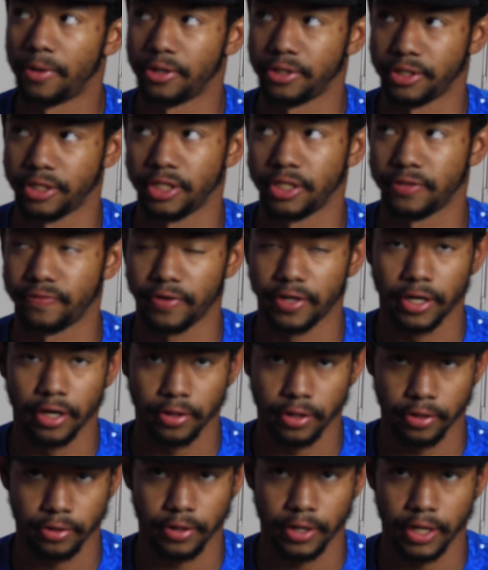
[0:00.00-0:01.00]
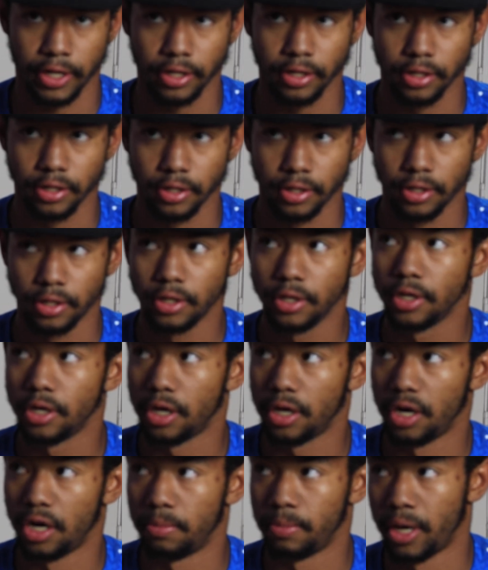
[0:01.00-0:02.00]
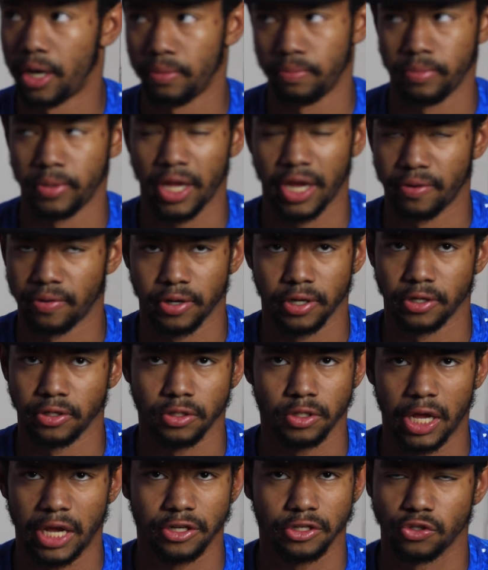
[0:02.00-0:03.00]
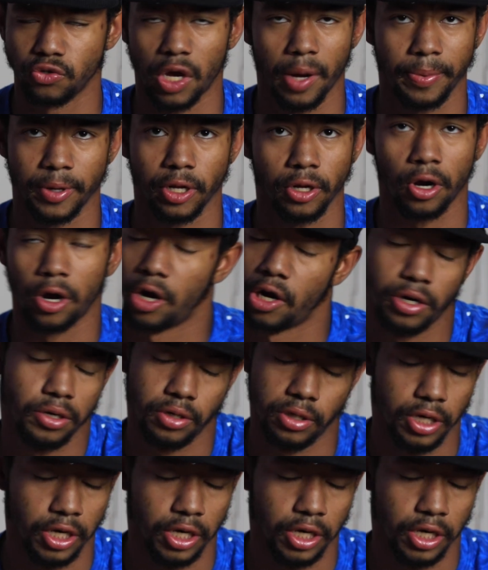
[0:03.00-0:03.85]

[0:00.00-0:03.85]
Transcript: Ozi's video the other day, um, but they were engine swapping a car,